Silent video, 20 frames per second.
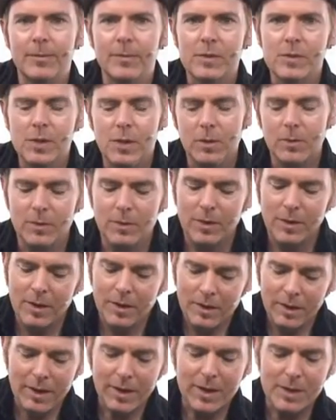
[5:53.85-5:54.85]
So,
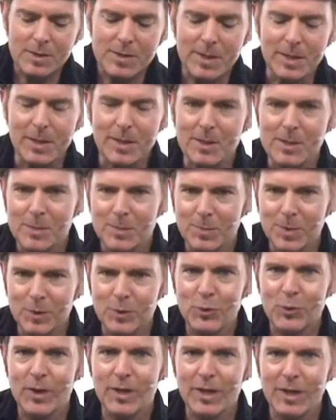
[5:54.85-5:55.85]
like I said, it's a bit
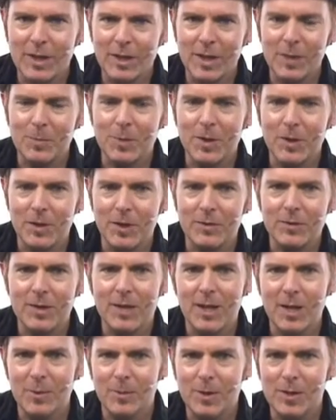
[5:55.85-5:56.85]
tricky, that pedal. You have to
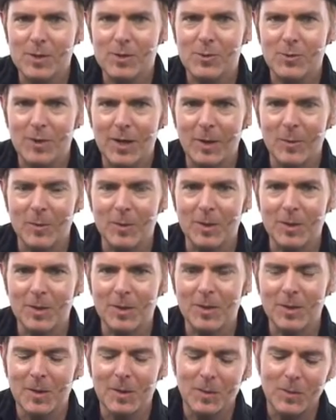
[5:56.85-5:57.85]
kind of mess around with
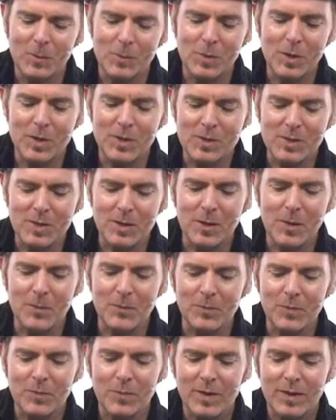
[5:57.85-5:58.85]
it. But
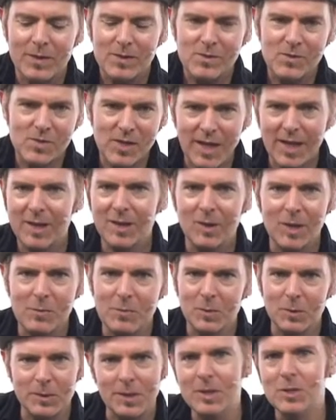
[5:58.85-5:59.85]
second
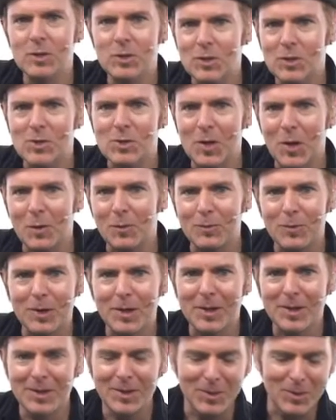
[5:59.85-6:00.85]
level ninja stuff,
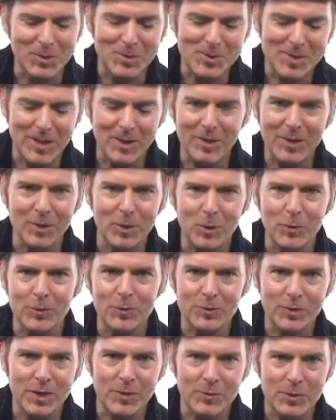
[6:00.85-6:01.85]
right? It's not like an
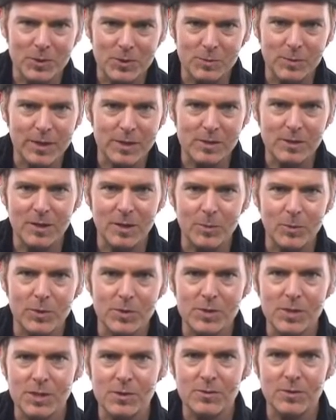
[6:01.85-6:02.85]
overdrive, which makes a lot more
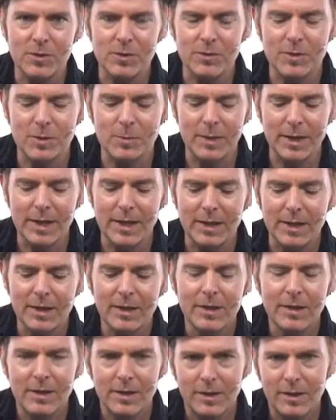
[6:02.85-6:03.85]
sense right the bat.
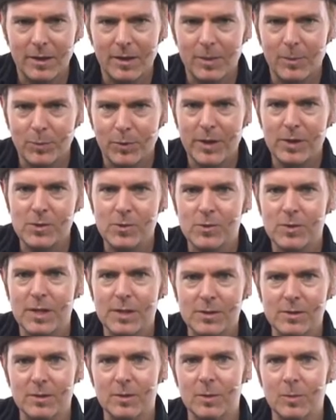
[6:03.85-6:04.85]
Compressor
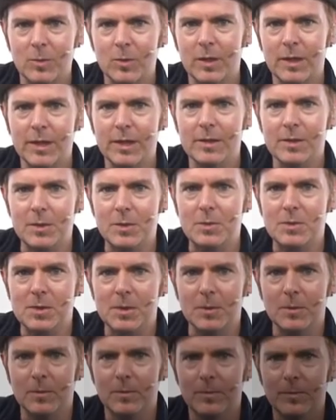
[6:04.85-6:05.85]
takes a little more getting used to.